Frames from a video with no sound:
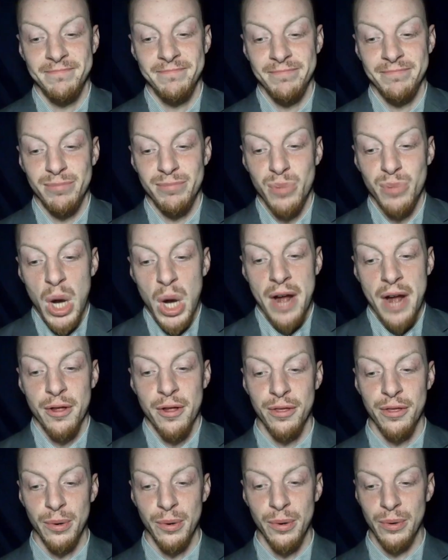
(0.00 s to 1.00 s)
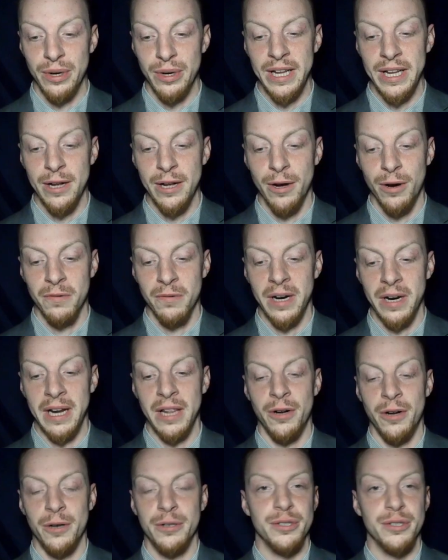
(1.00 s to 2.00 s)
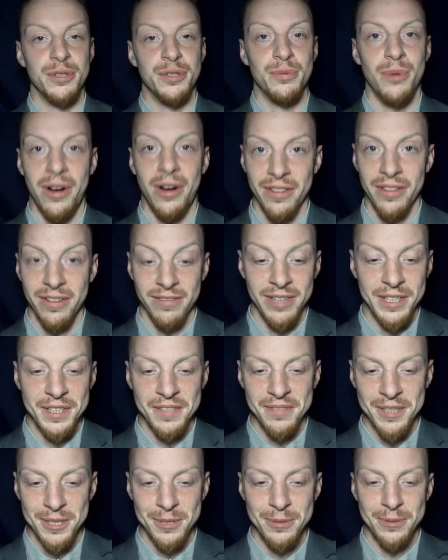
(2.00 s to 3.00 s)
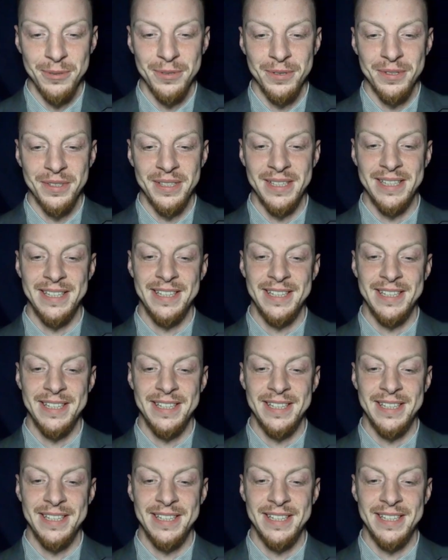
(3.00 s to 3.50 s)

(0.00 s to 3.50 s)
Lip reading: broad authority over a larger swath of individuals?